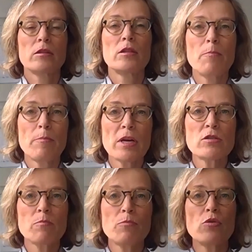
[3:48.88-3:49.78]
The most
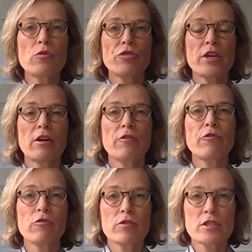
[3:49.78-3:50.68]
important thing
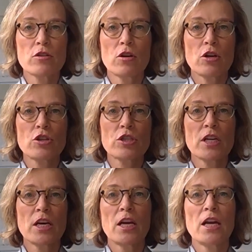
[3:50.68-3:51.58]
for research
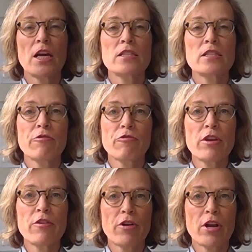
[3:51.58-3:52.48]
is the free
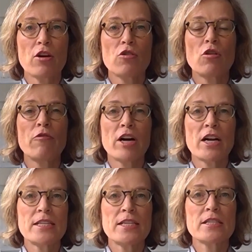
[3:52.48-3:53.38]
flow of
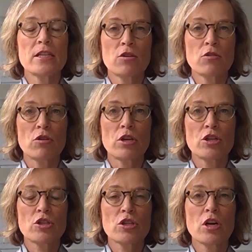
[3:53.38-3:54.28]
ideas and
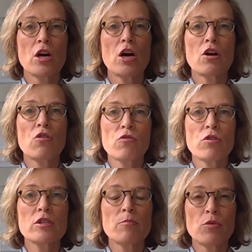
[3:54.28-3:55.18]
knowledge
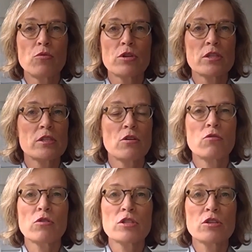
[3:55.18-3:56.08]
across the borders,
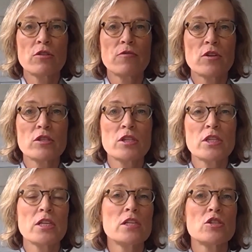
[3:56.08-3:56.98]
across
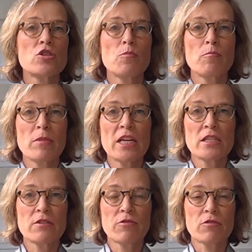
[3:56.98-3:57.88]
universities, to many
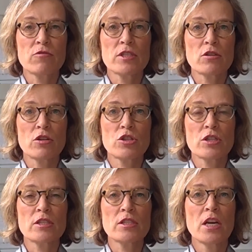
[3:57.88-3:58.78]
different researchers.